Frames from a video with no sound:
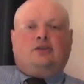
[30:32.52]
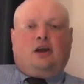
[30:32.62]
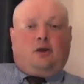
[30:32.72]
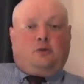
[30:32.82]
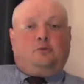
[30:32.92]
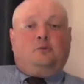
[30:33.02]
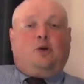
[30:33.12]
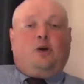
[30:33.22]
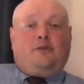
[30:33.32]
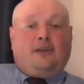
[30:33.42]

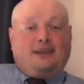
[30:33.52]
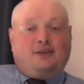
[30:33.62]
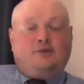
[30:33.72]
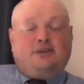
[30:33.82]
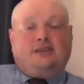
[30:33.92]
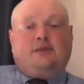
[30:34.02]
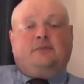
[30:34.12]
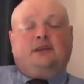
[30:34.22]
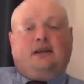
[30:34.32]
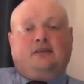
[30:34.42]
So they're using
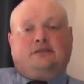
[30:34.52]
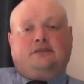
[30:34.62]
something else.